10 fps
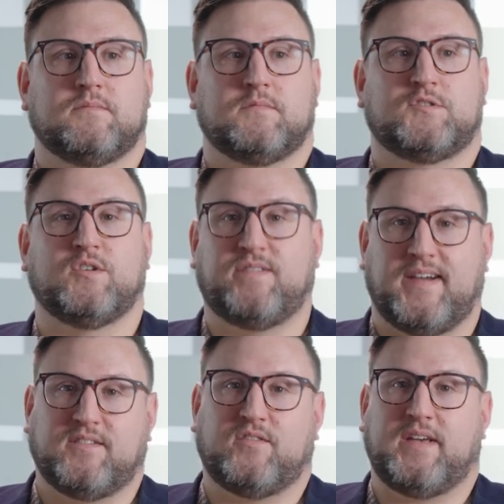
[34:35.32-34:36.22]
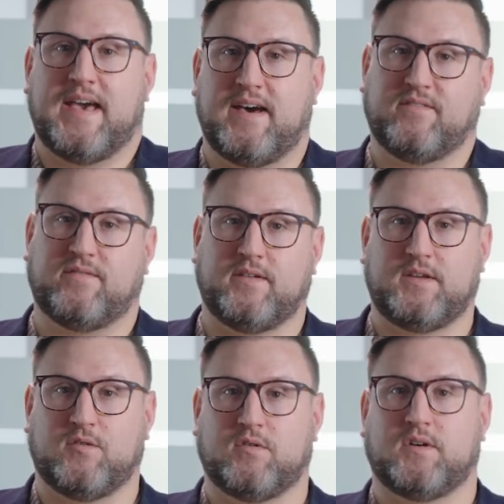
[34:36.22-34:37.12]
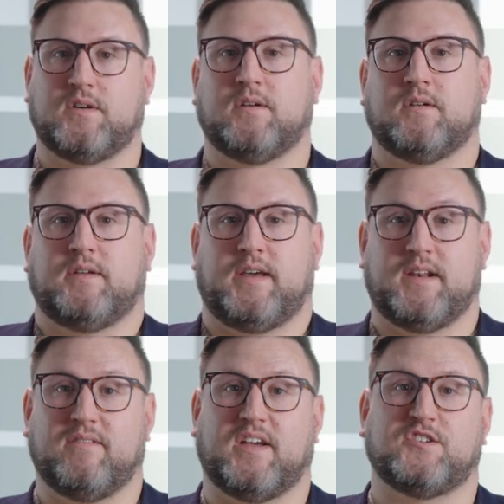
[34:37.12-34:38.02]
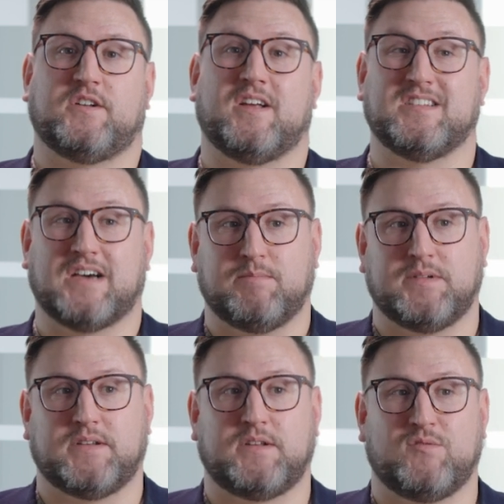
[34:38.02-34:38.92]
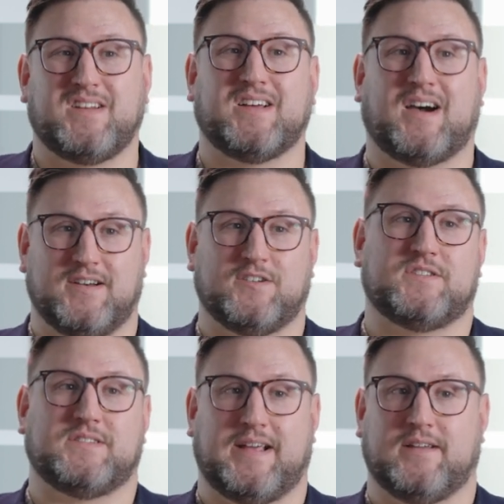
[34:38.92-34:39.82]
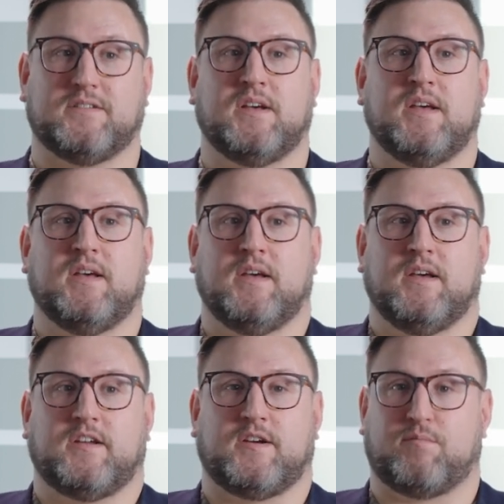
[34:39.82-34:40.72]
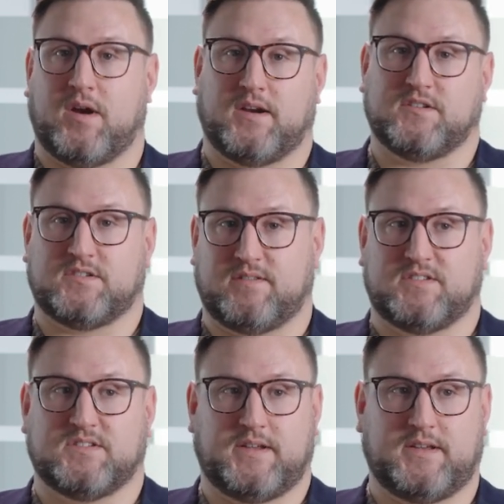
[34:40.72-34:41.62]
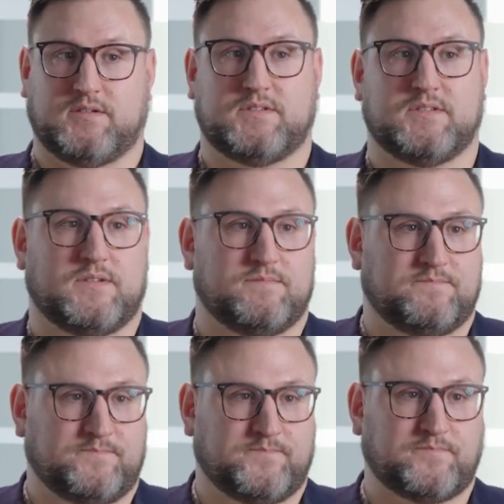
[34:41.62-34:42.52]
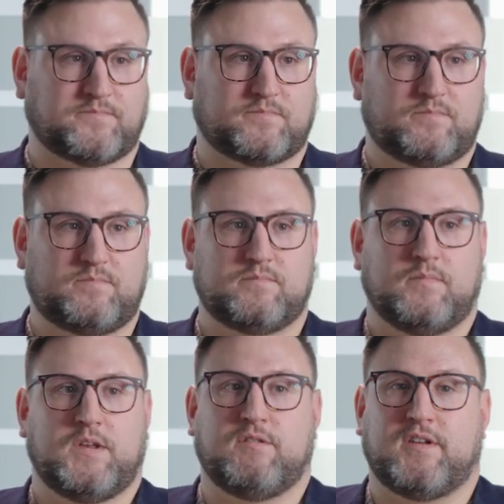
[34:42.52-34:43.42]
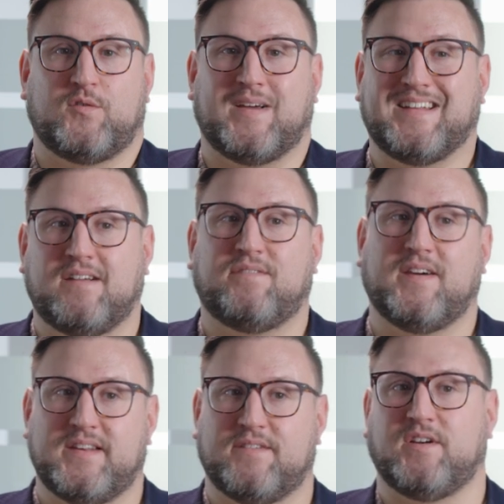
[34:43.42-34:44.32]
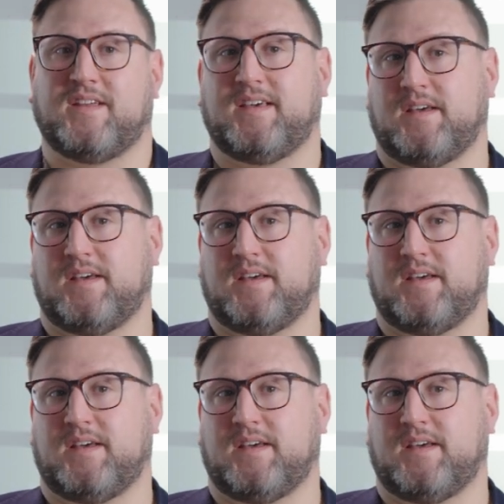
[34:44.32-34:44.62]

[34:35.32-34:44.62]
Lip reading: To effectively have your innovation adopted, you need to understand your product and services ecosystem. You need to identify the different key